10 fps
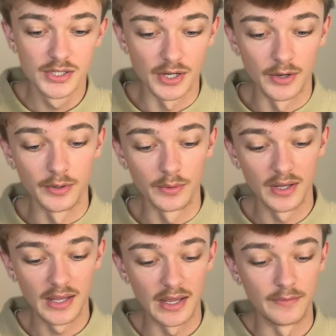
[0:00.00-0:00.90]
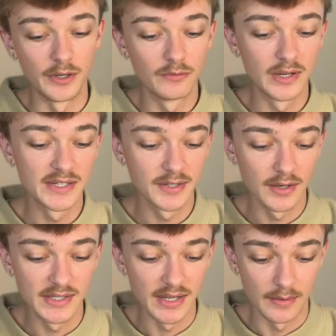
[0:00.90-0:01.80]
So if you
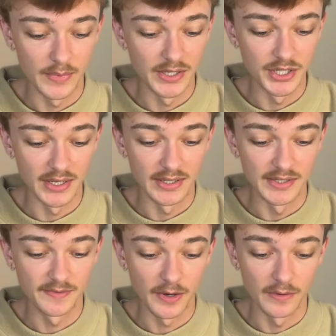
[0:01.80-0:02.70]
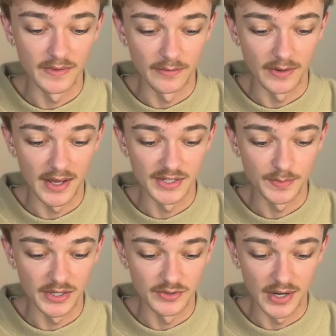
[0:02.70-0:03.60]
resize the image in these 5 different
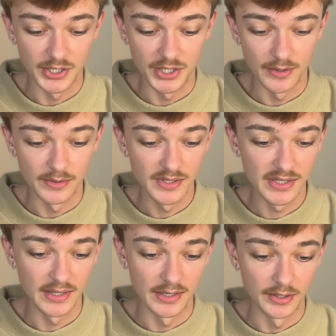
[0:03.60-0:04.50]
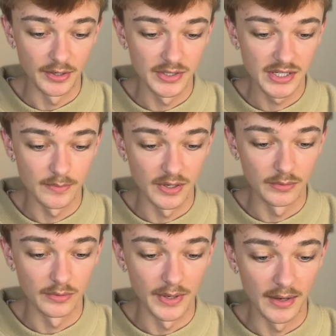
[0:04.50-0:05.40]
aspect ratios, then your customer
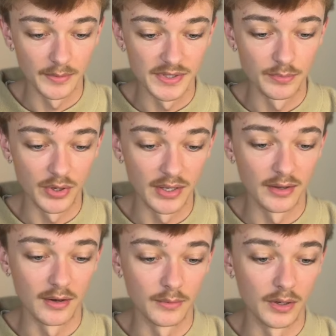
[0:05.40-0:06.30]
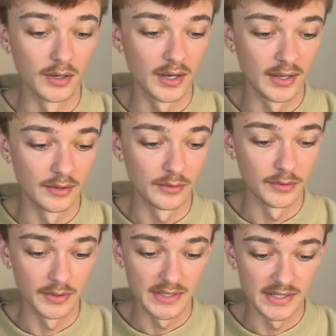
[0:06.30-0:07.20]
will be able to print the artwork in
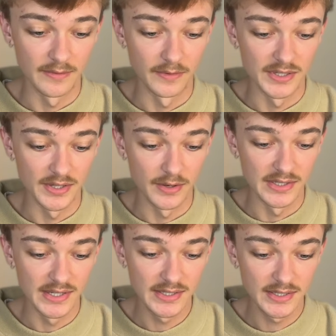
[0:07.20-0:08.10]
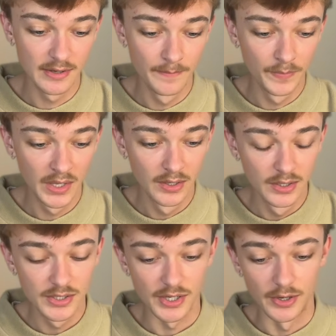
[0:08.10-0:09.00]
all these different sizes.
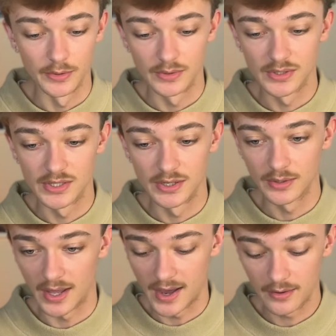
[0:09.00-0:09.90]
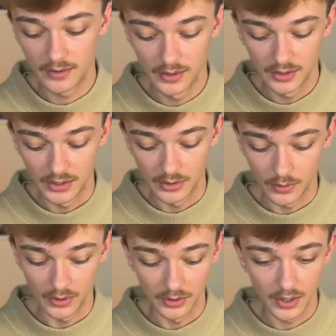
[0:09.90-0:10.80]
So to do that, you
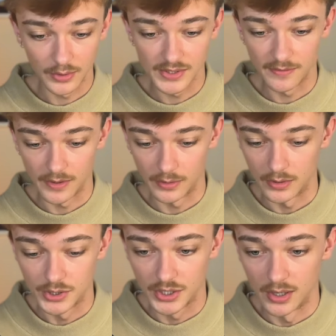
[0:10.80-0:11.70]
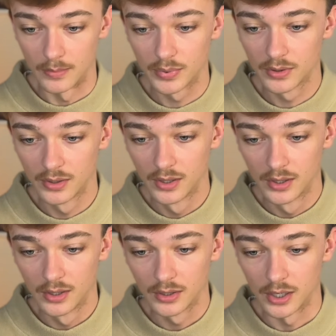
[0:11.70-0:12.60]
want to go onto Photoshop,
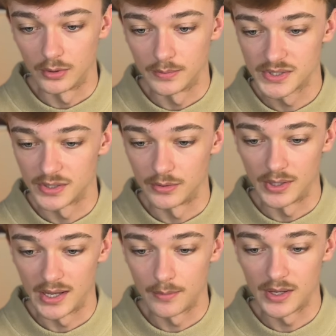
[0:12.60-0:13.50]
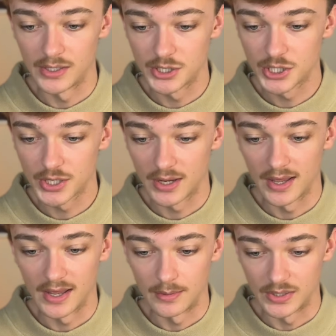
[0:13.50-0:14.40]
go up to image,
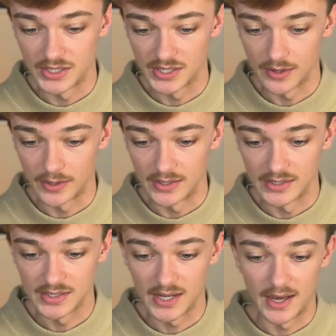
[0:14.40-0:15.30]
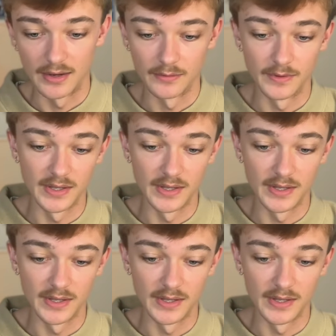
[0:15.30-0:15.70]
image size, and for